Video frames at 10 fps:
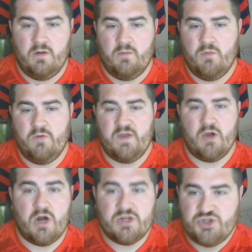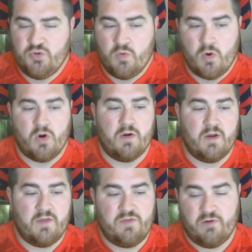Moving on to our
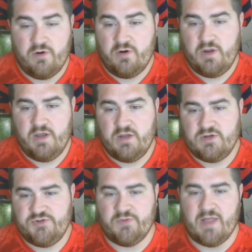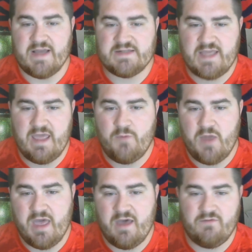third to last game, we
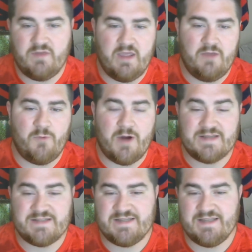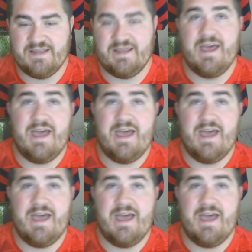have NYC